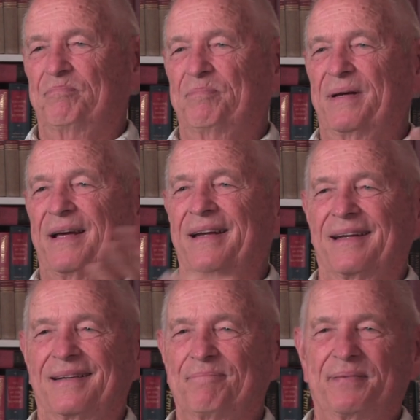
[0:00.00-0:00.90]

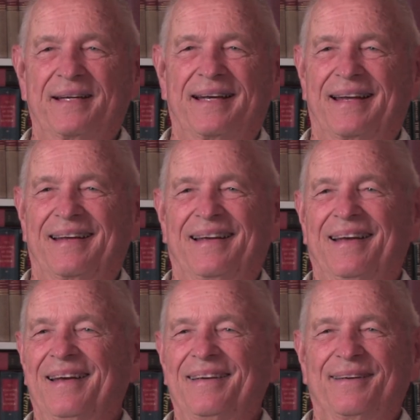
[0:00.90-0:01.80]
Penny.
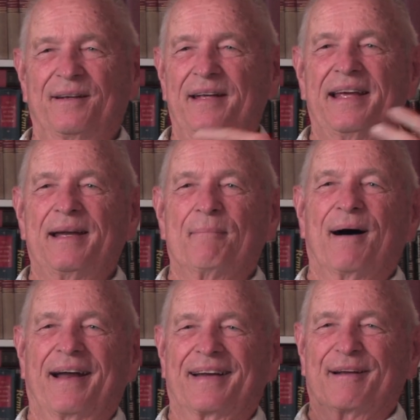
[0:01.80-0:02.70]

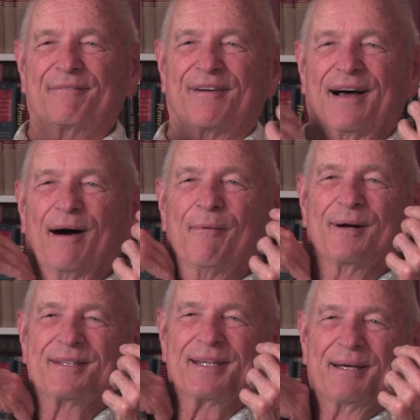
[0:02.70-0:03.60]
Anybody can fly a
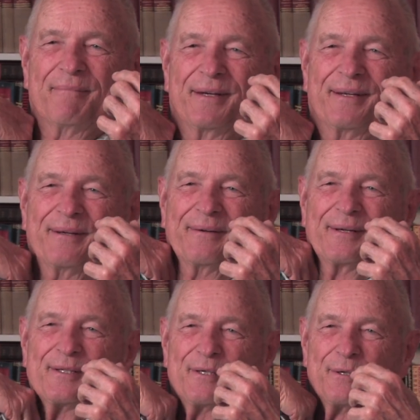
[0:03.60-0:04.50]
172.
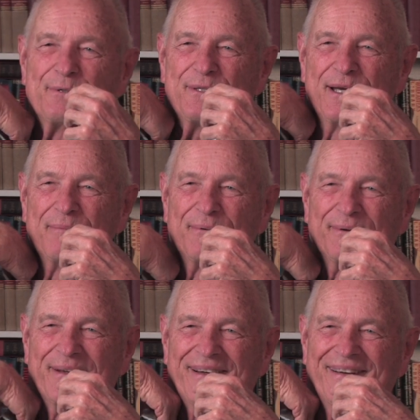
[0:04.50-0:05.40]
They're so
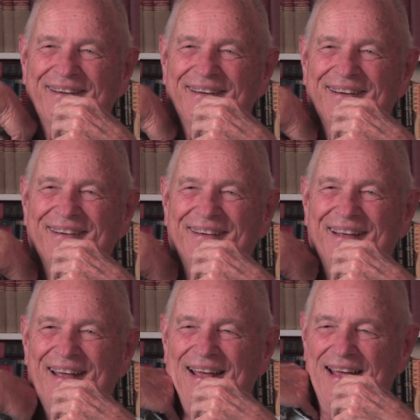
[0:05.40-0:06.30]
simple.
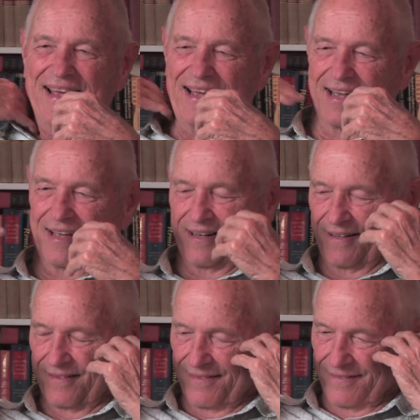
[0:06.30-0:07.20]

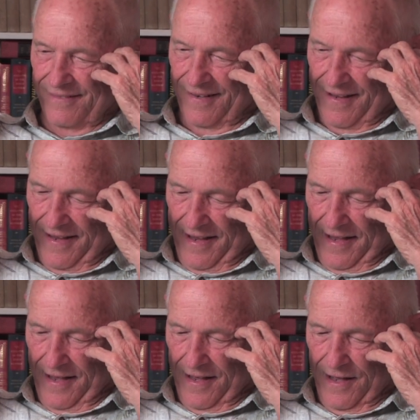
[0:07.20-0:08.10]
And
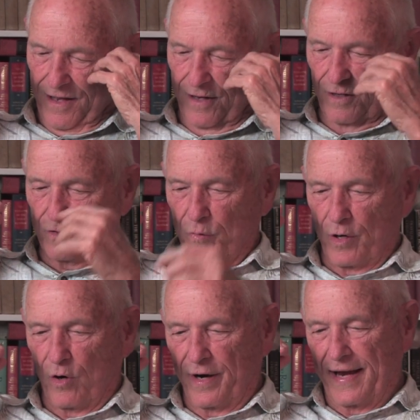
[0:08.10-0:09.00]

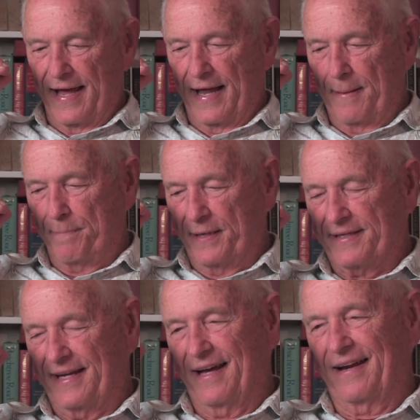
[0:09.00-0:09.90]
we already had it
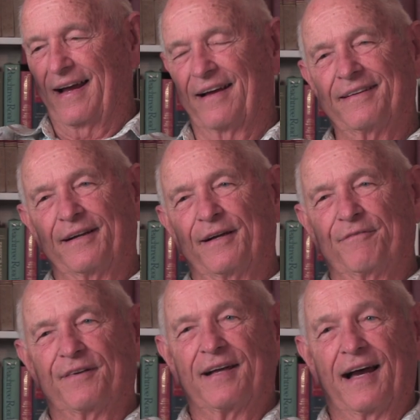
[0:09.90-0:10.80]
picked out there.
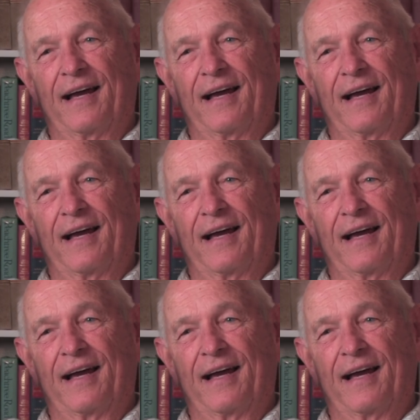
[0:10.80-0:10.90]
If the